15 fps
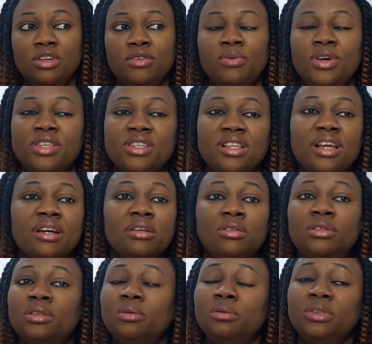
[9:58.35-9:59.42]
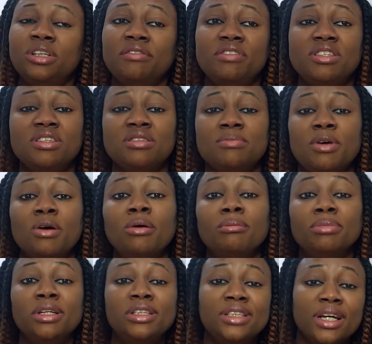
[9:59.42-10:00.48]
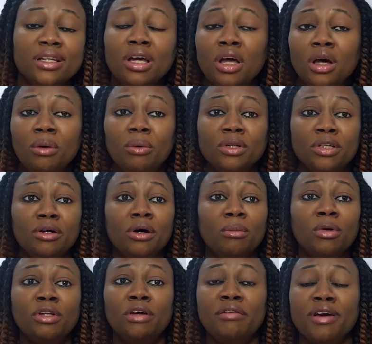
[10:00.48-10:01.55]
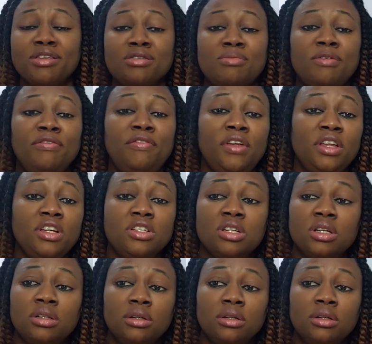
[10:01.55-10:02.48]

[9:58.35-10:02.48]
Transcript: If we're still like, oh no, we want everything to be completed, we want the common areas to be finished and